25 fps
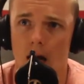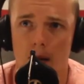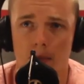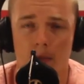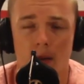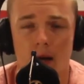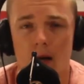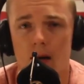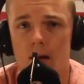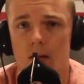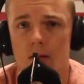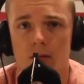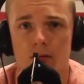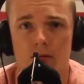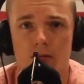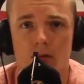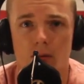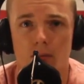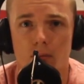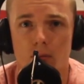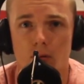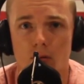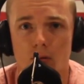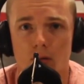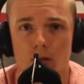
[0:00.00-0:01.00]
I'm out on the
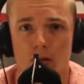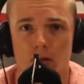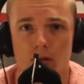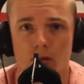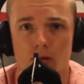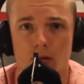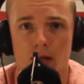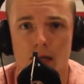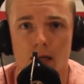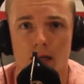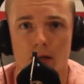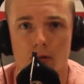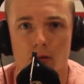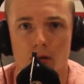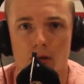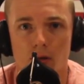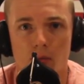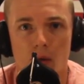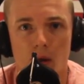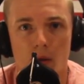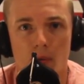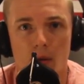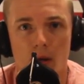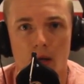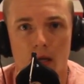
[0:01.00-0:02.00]
front porch drinking with
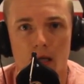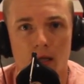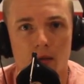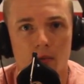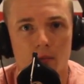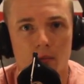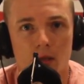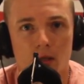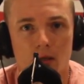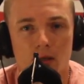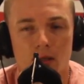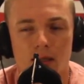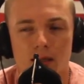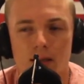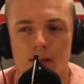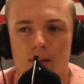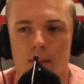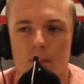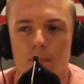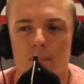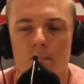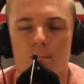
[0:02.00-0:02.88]
my buddy Milton.